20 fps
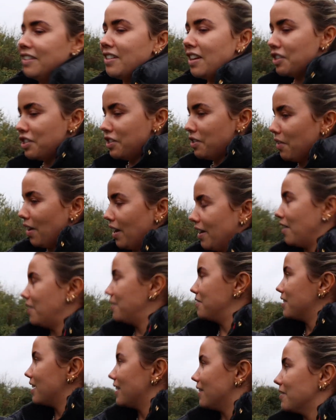It's actually not that
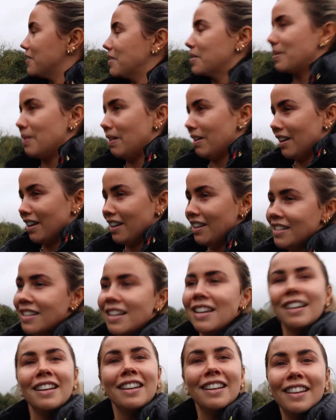cold either, which is quite nice.
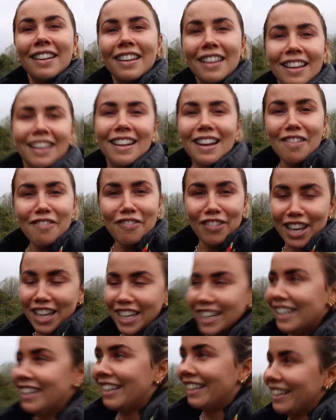
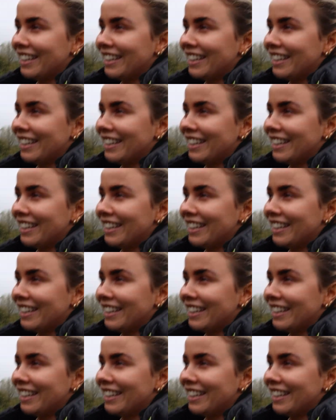Lovely.